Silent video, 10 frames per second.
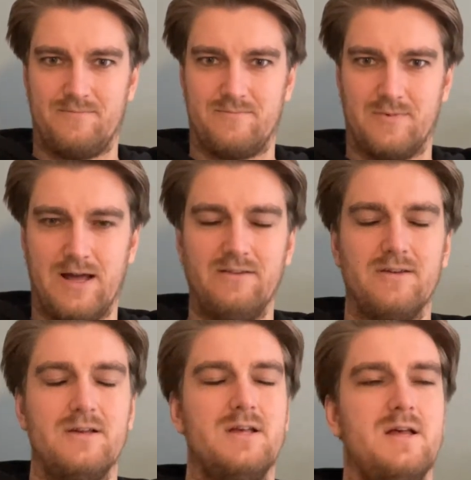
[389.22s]
right?
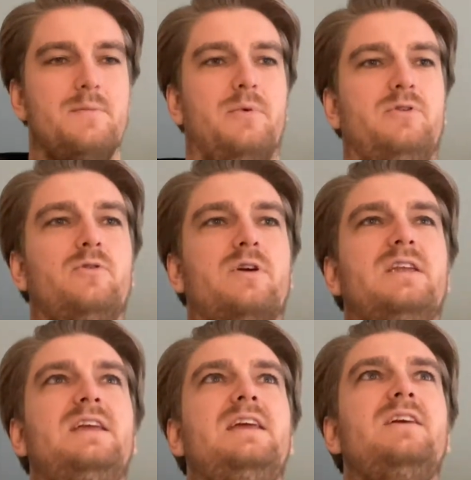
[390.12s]
But you can
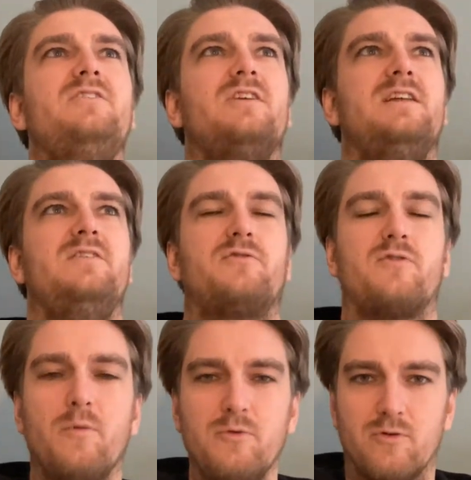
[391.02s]
easily,
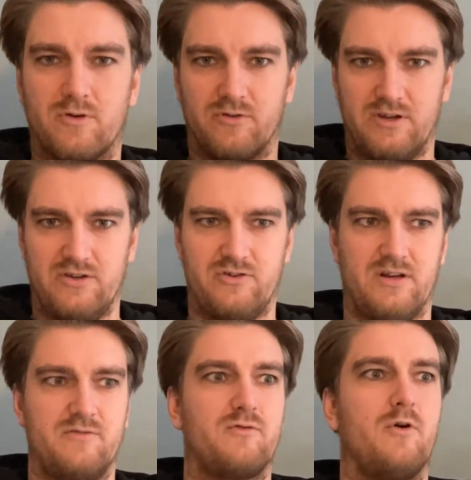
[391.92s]
from your conditioning,
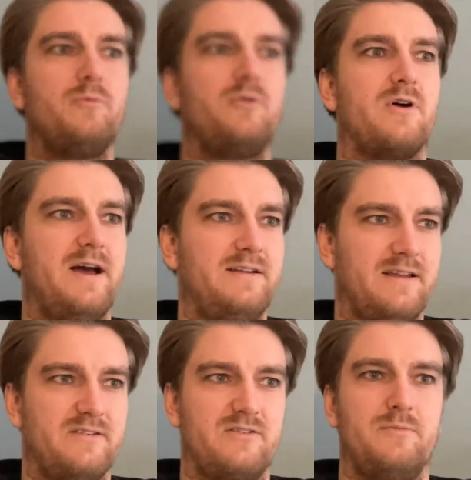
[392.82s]
from your
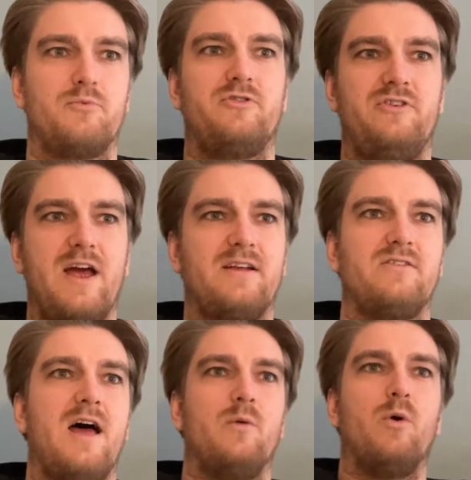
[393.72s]
identity, project,
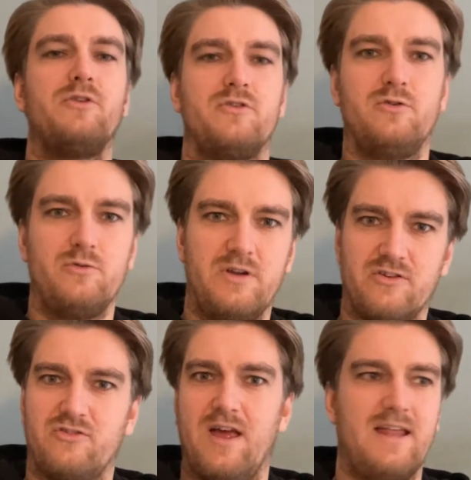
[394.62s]
I want to do
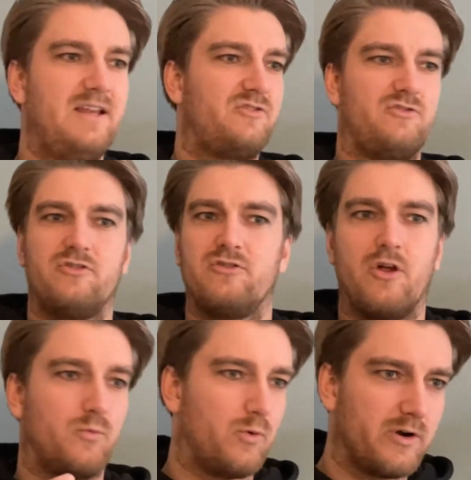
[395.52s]
this and it's just
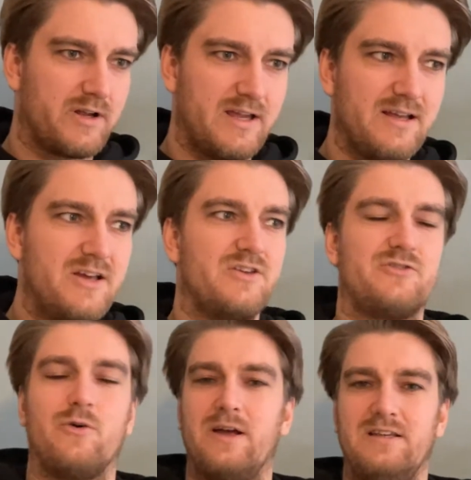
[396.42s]
not working,
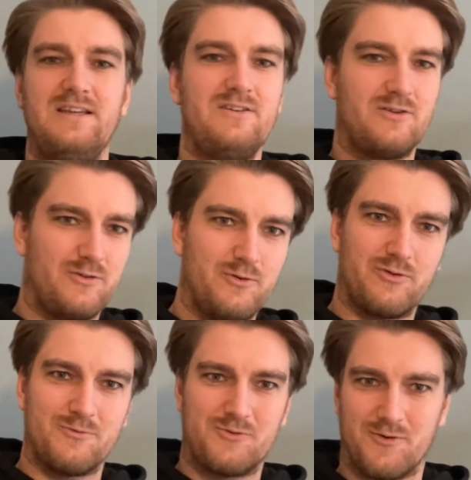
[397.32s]
so I need to do
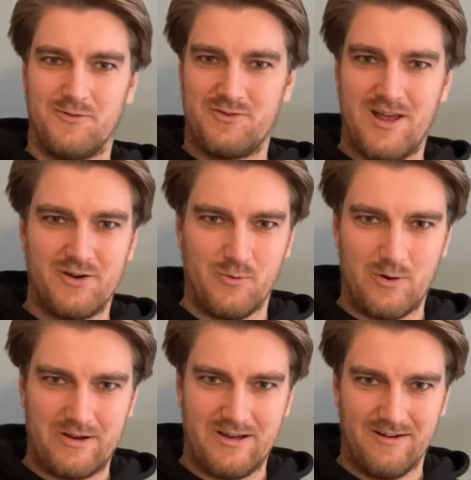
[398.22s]
some sort of shadow
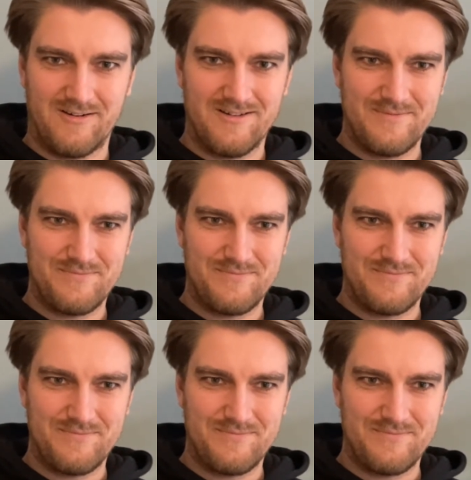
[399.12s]
work here.